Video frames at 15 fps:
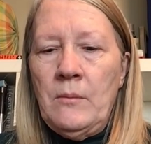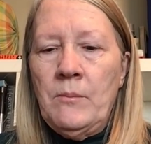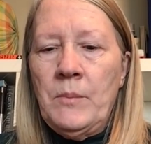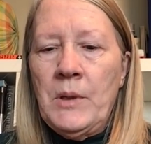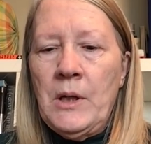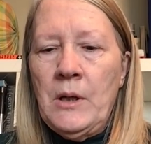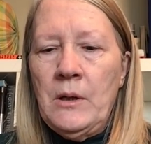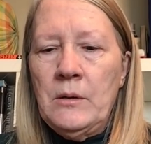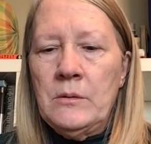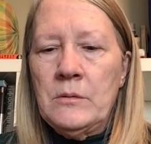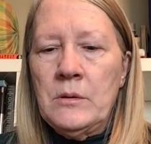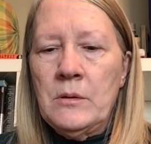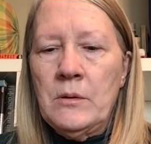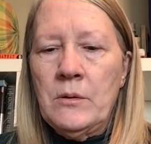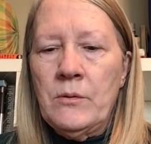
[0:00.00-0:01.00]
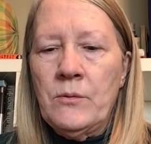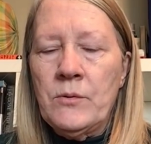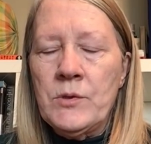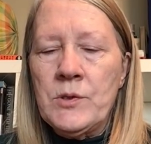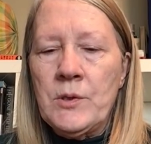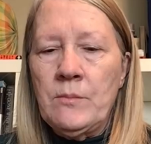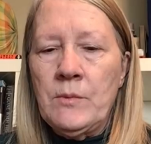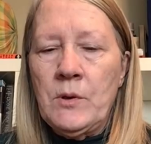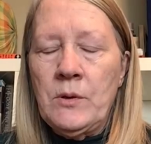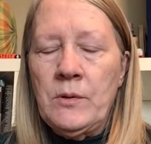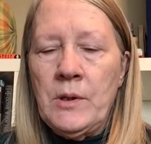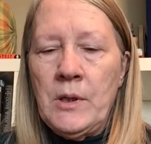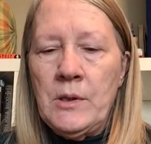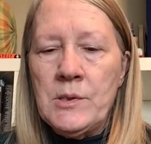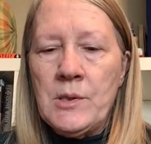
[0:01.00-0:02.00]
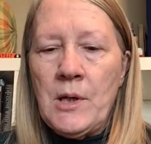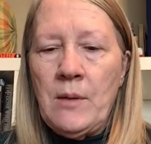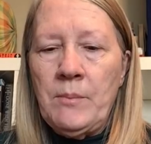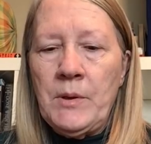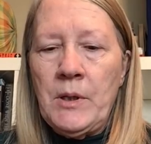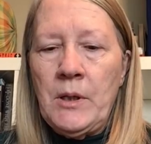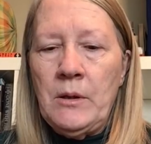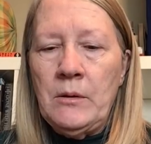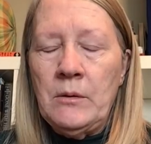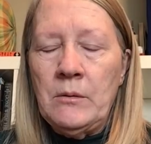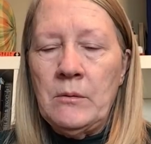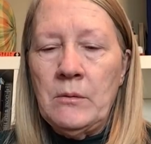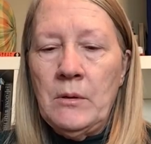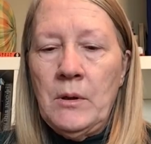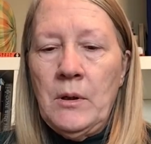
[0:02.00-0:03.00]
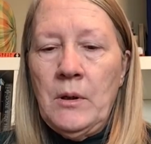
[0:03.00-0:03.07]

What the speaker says: But through some good things happening, and